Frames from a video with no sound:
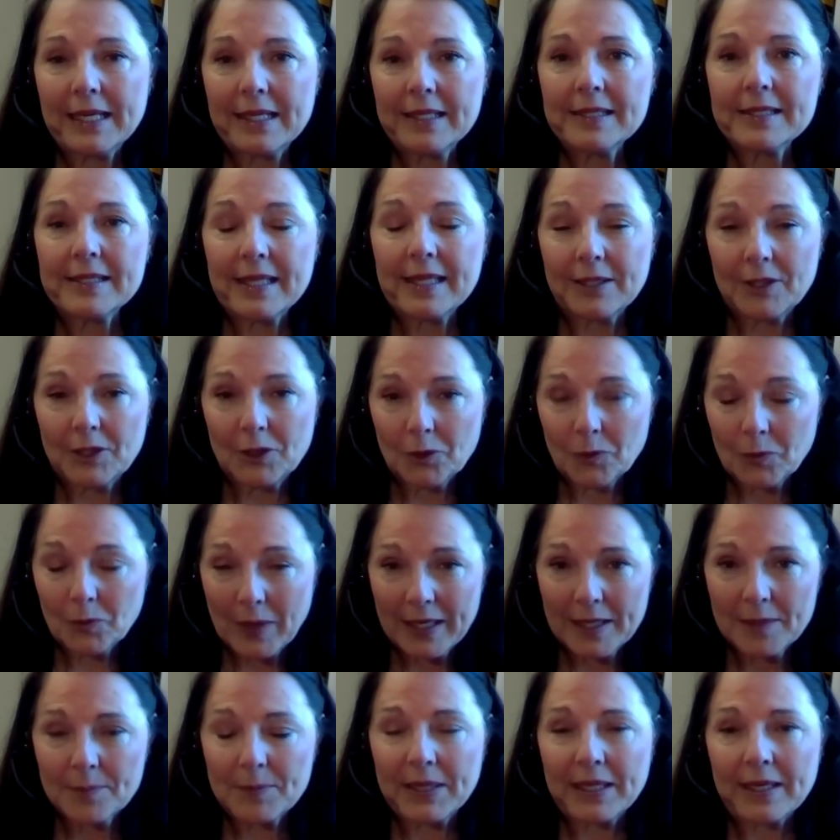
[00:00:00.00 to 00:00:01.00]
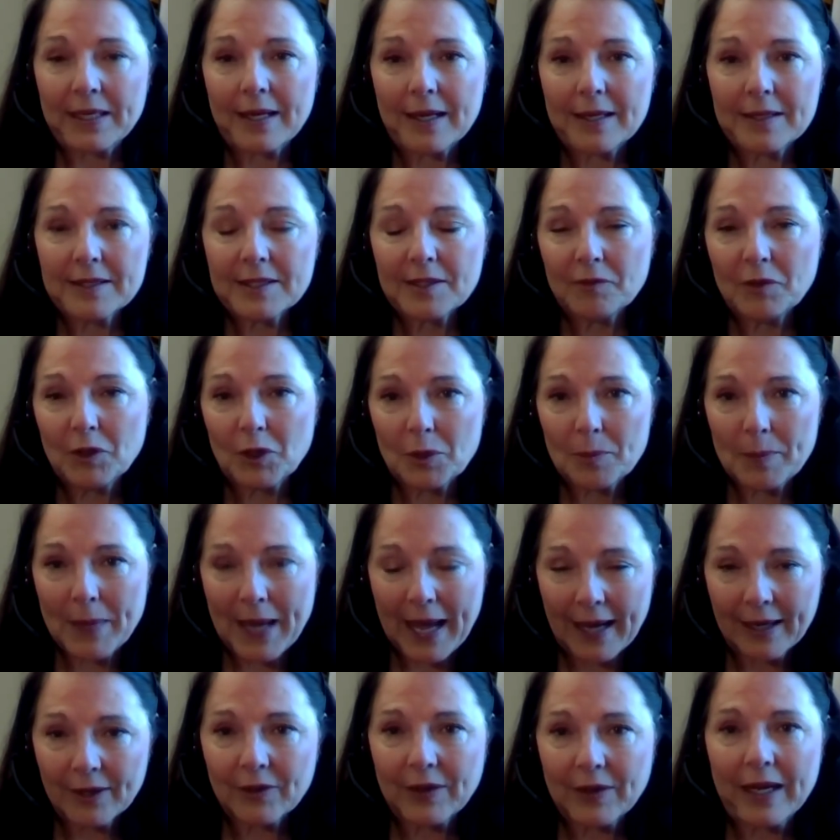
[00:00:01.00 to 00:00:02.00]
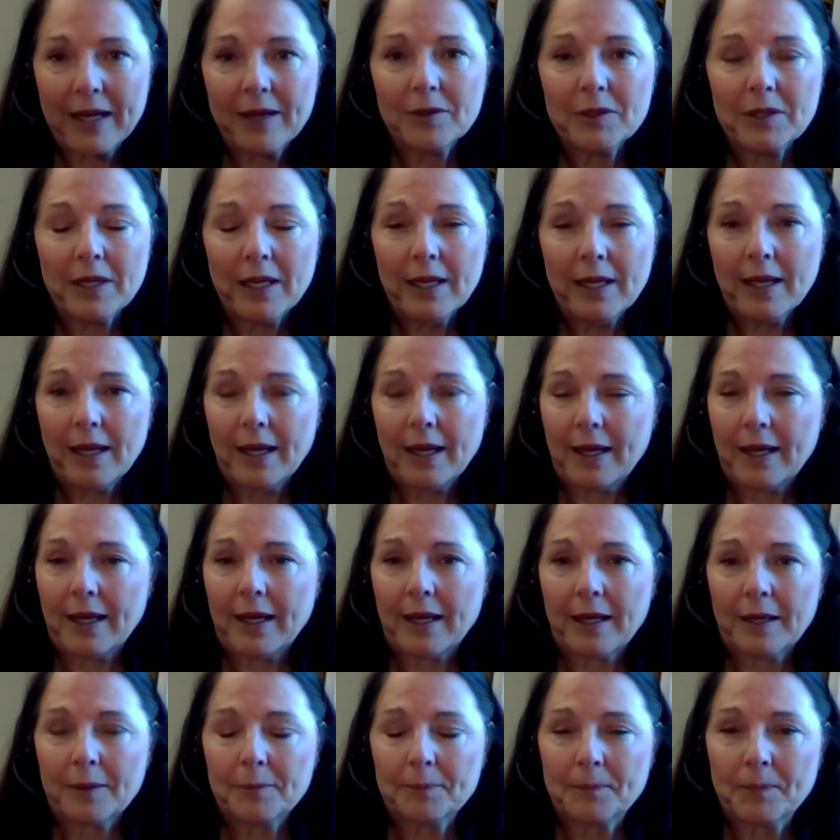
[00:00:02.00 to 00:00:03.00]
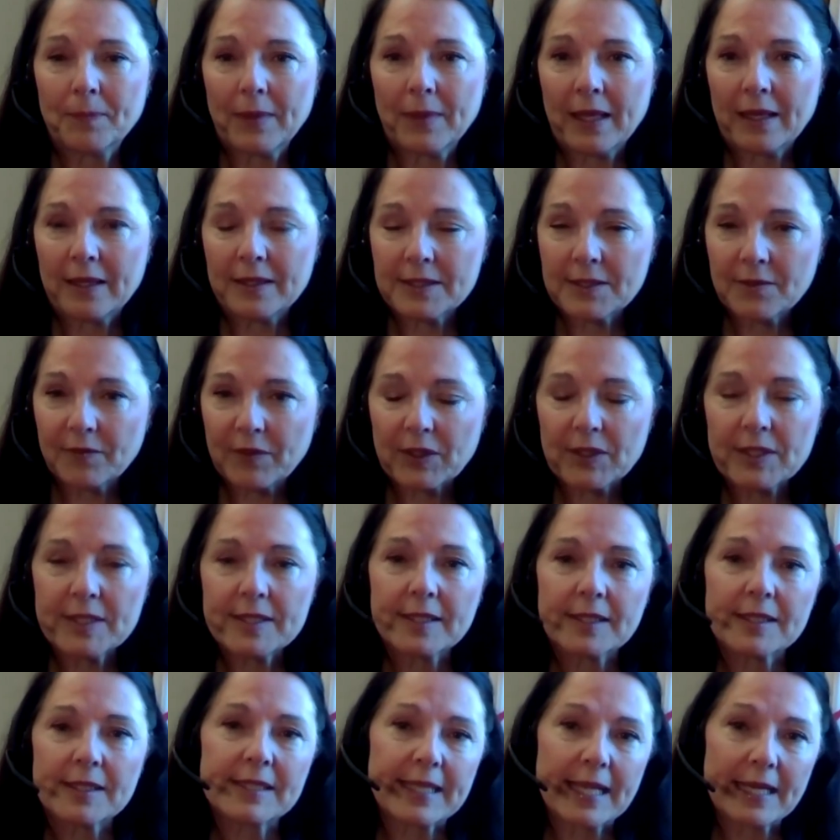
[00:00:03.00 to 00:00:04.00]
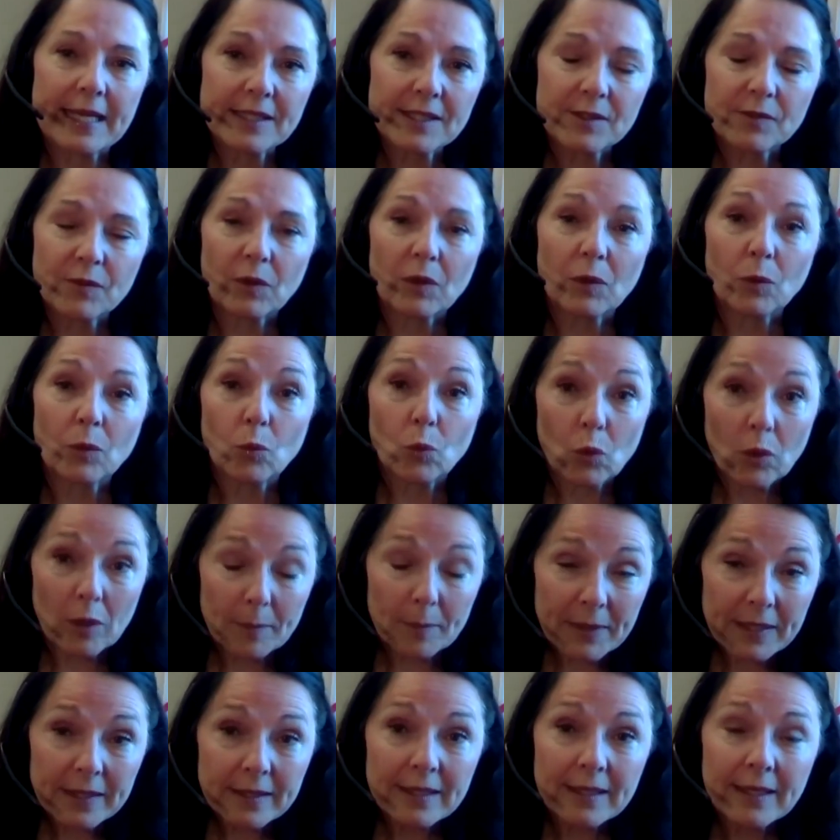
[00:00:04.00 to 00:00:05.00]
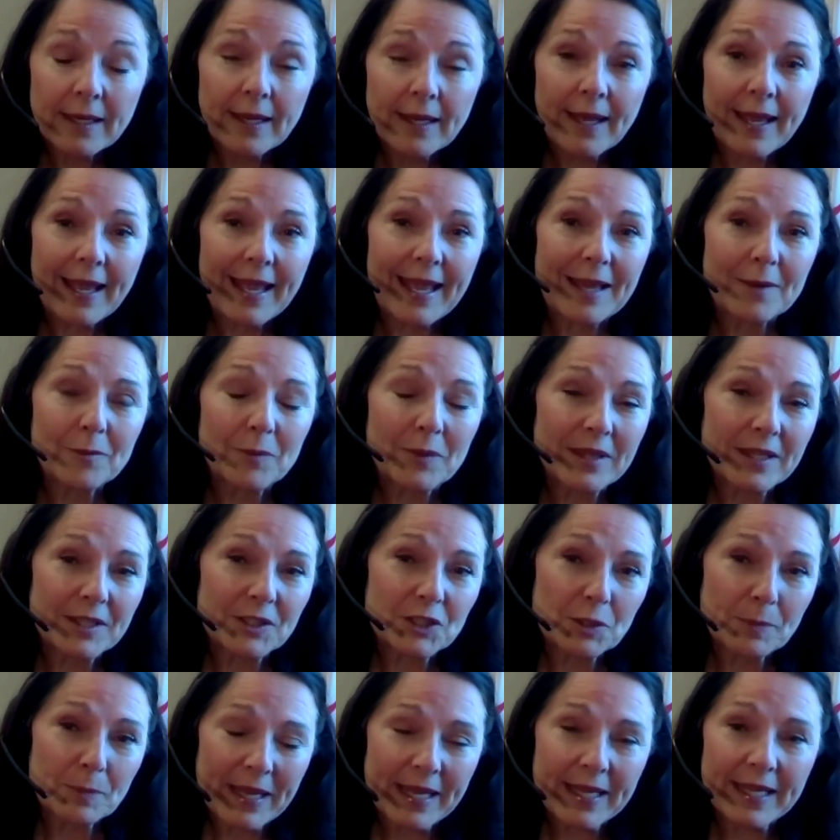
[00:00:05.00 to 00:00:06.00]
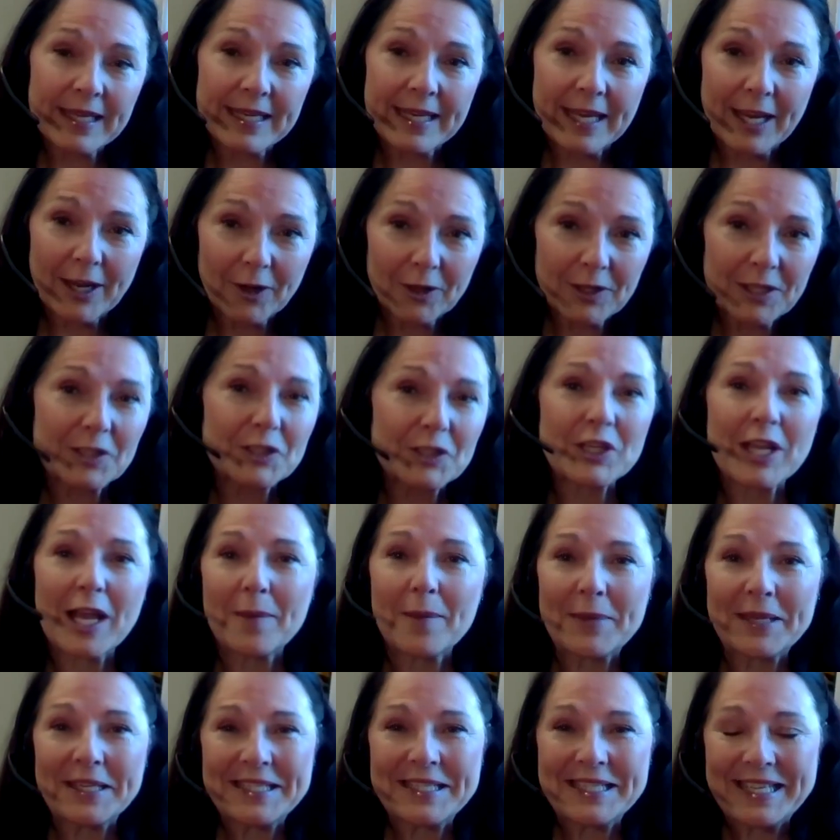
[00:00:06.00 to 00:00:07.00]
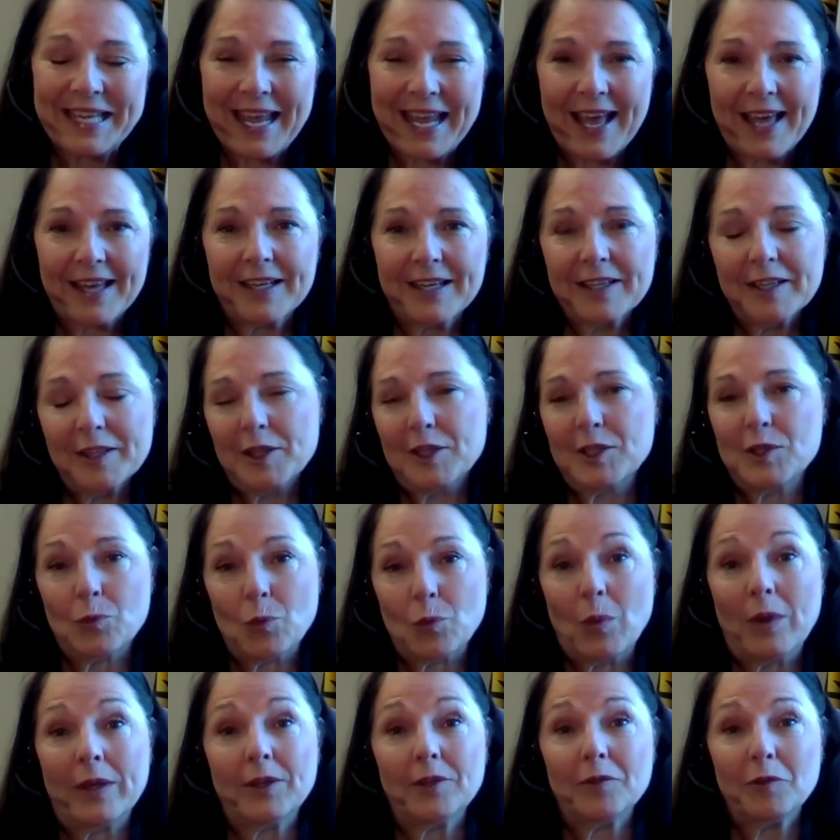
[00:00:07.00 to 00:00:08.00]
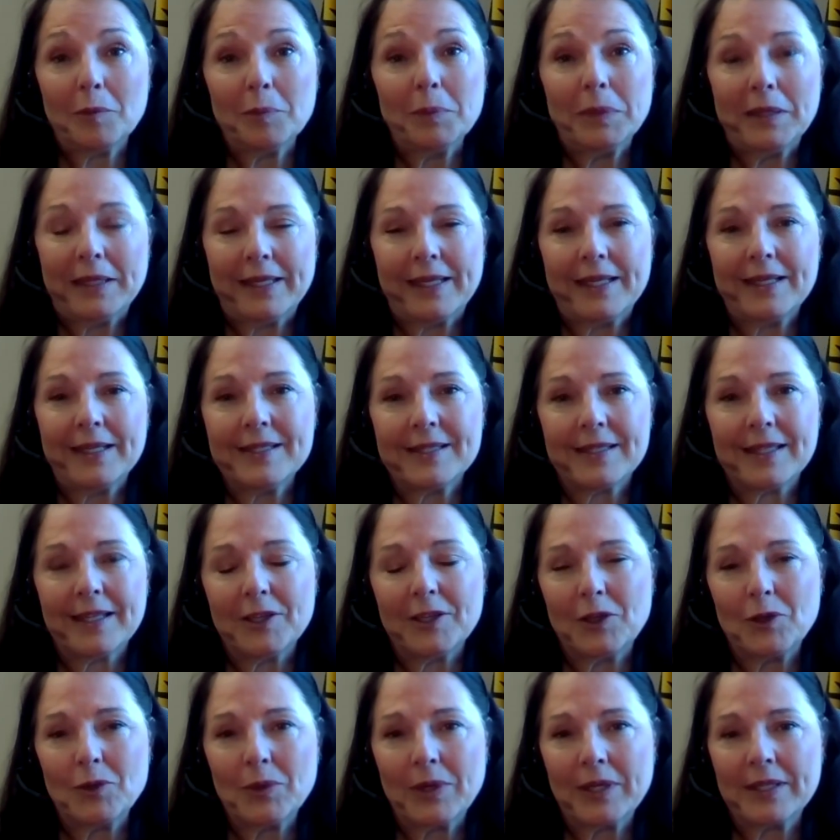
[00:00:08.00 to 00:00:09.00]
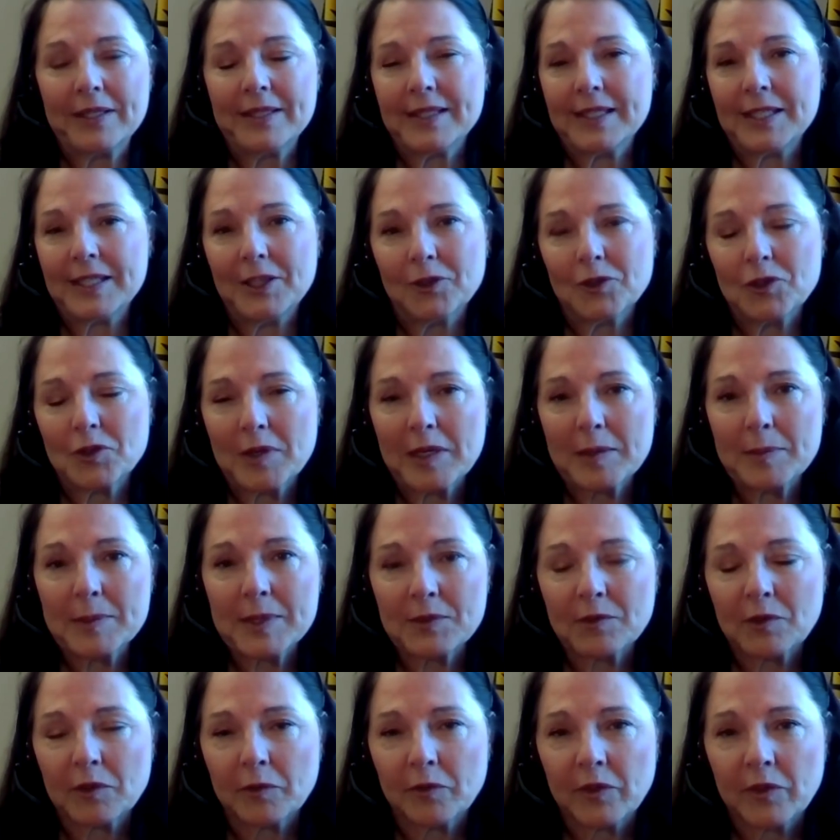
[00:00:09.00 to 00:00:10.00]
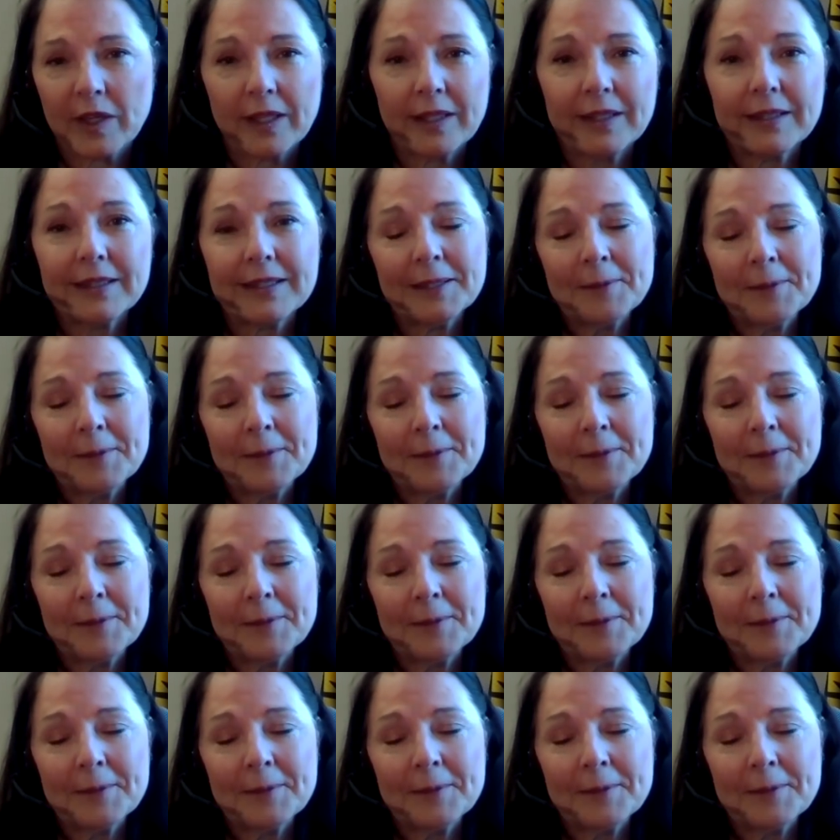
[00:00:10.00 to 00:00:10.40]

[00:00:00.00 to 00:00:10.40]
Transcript: is that you're right, because of her background as a very successful woman and with a Jamaican heritage coming to Canada, this wonderful place that you can see your dreams fulfilled.